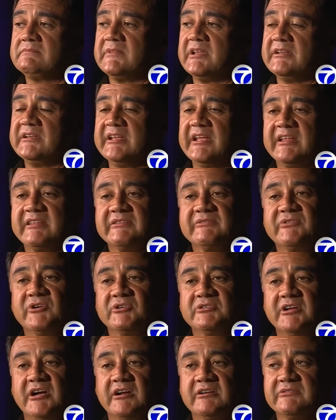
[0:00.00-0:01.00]
the death of
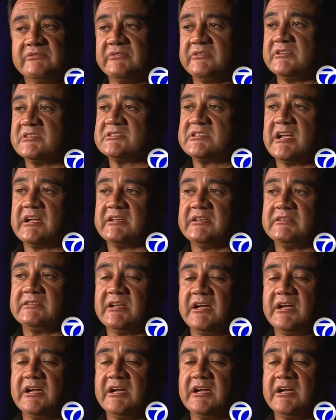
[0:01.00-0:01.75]
our daughter for the second